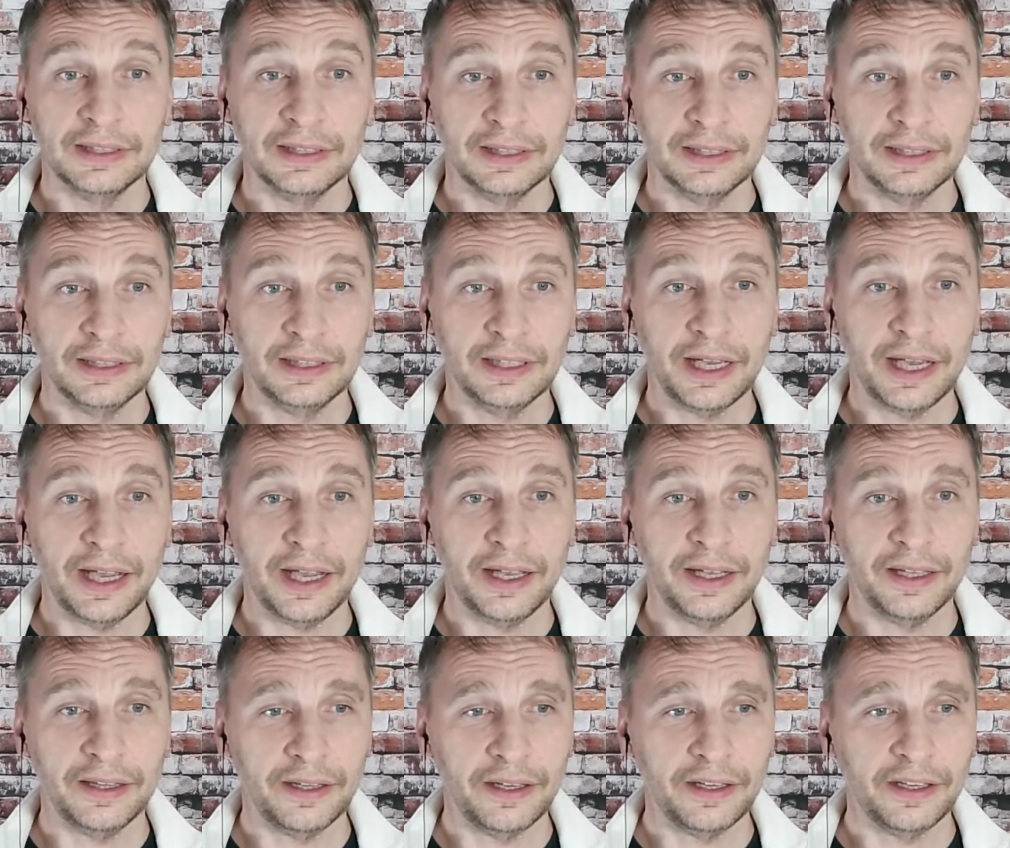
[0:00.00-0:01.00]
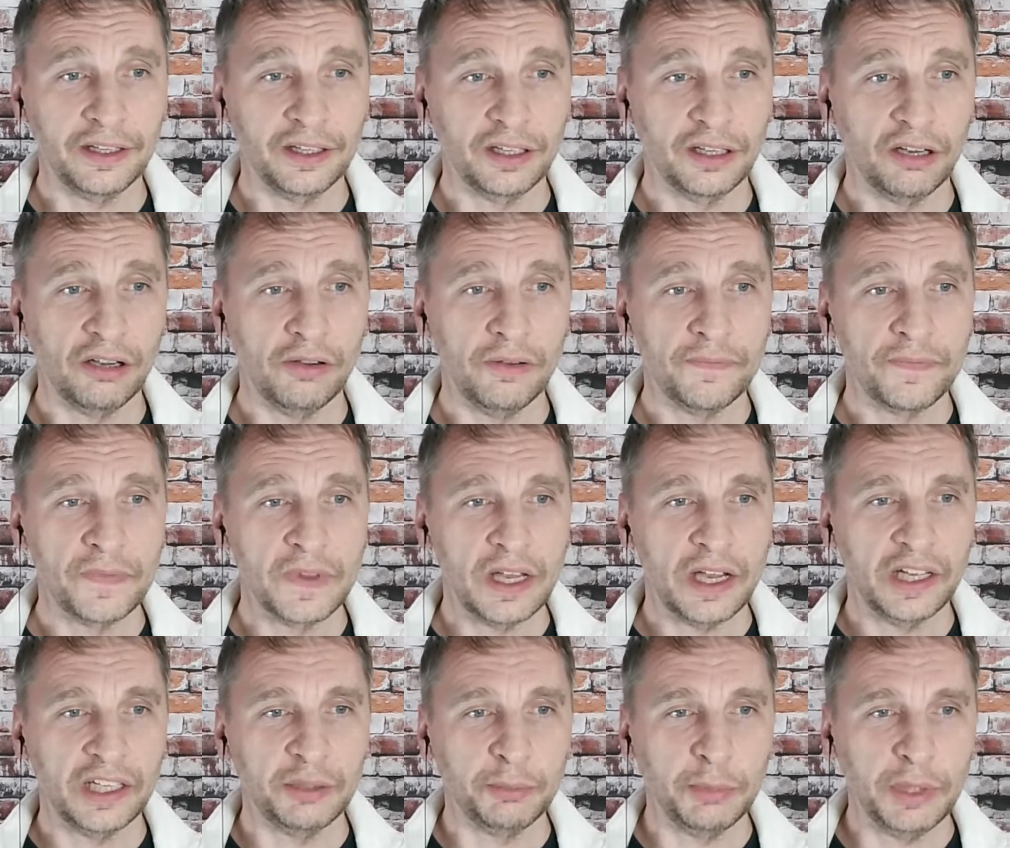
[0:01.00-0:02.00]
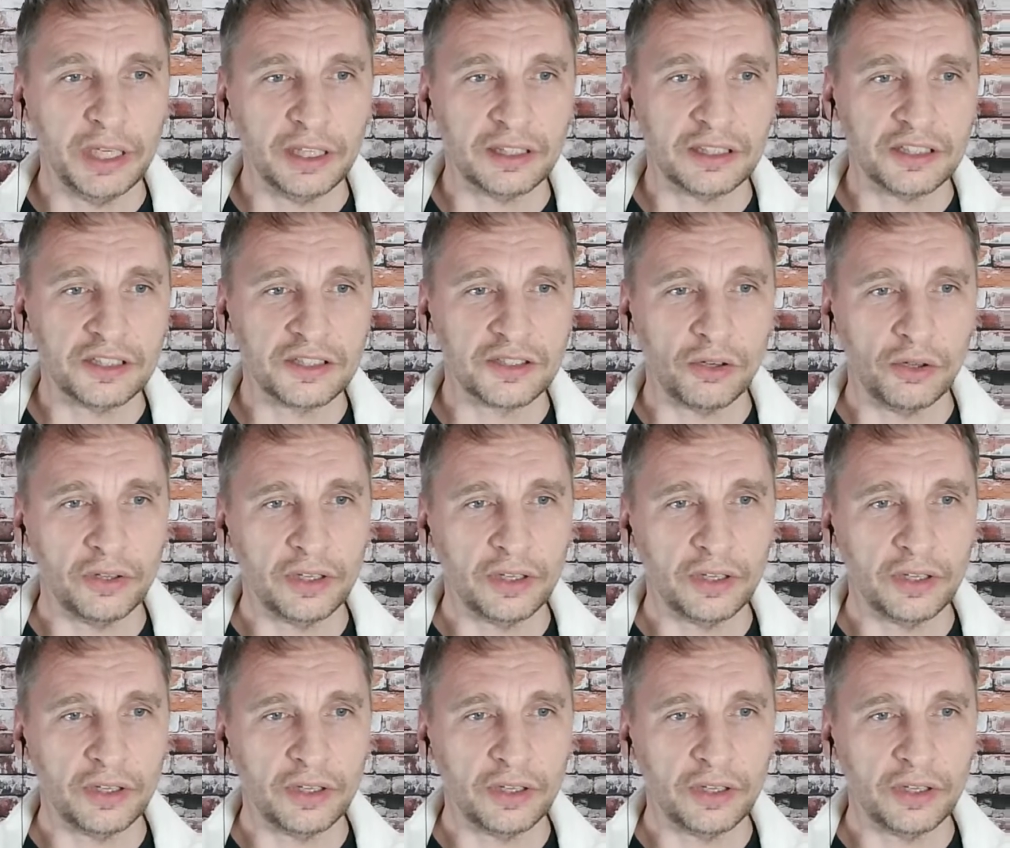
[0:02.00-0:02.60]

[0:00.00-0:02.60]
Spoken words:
Yeah, there you go. I immediately saw